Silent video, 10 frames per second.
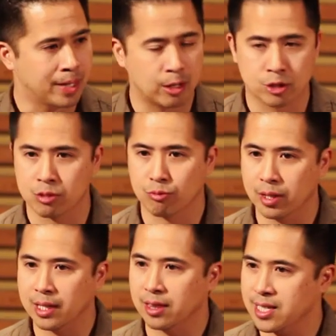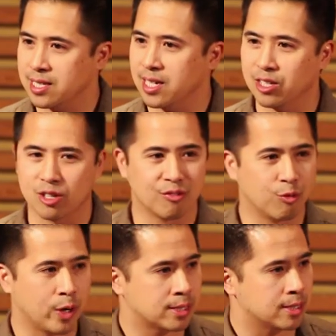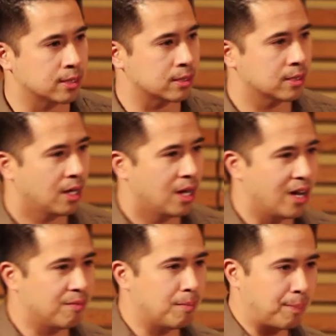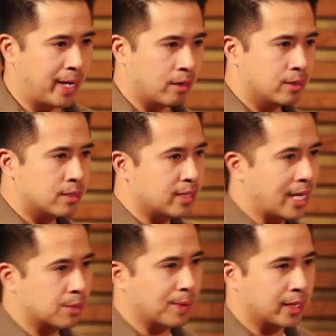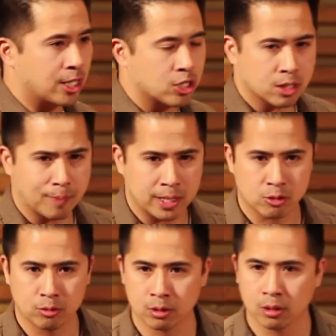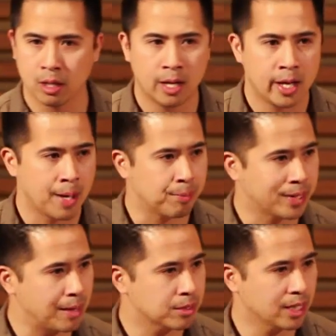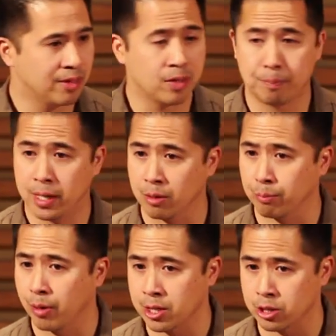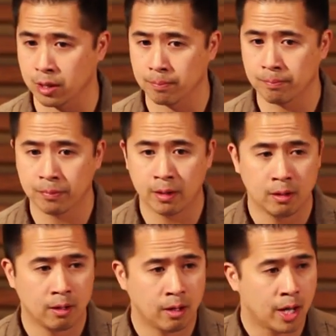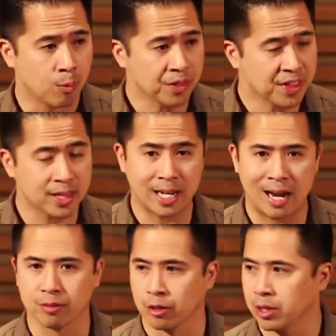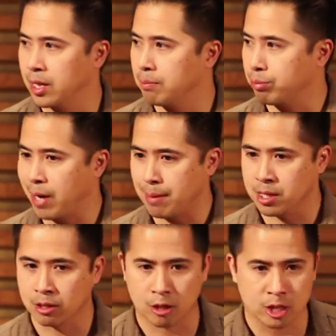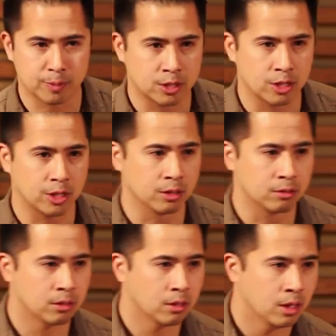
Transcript: But I was just really listening to the voices of my parents, the expectations of my school, and perhaps even peer pressure. And one thing that I've learned, and perhaps encouragement to you,